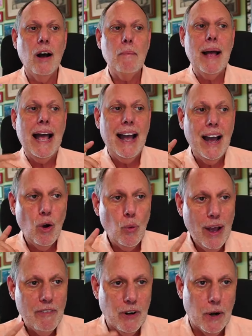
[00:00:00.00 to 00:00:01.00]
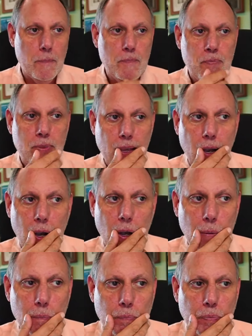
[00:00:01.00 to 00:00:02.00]
um, however
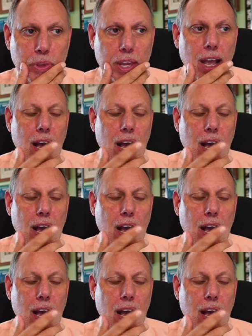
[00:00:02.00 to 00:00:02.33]
um,